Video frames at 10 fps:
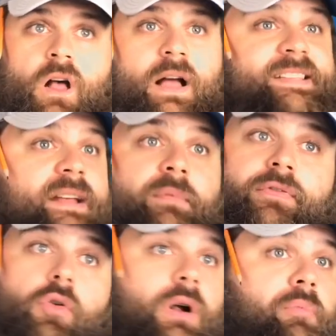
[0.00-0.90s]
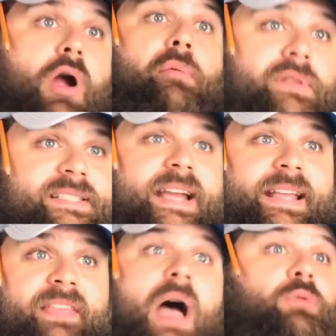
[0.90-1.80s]
I said it before, I'll probably say it
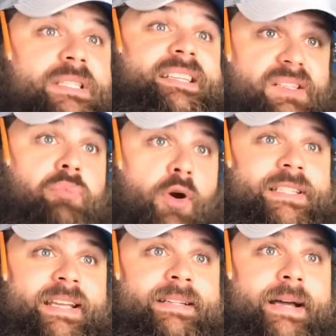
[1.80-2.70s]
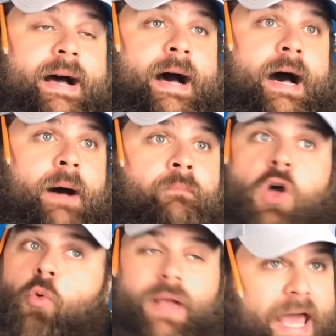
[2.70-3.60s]
again. That was disappointing.
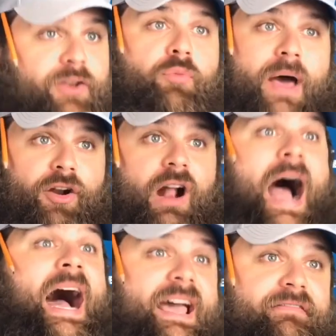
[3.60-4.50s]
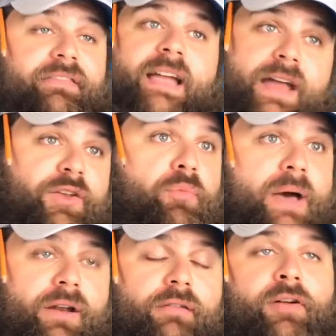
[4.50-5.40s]
We got to do better. I've got to do
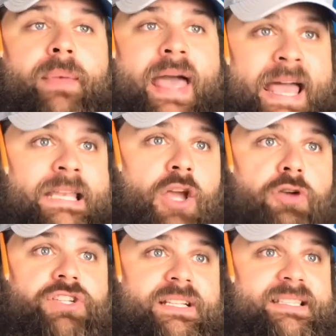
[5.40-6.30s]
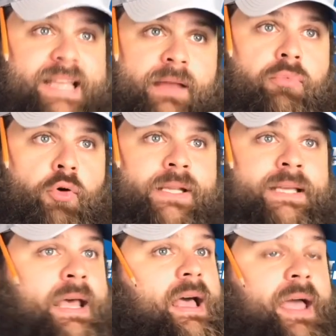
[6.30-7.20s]
better from a head coaching standpoint.
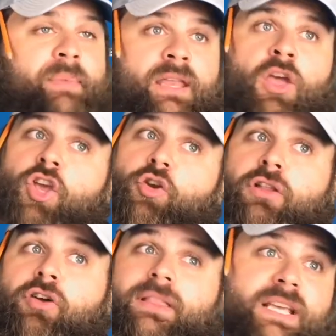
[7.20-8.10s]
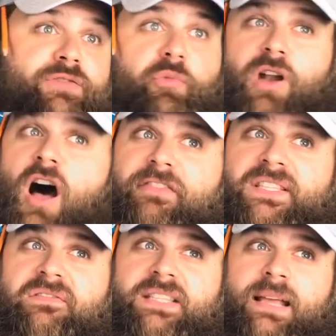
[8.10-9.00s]
I mean, you can look at things from an
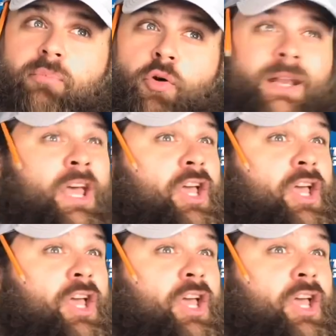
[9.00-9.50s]
offensive standpoint.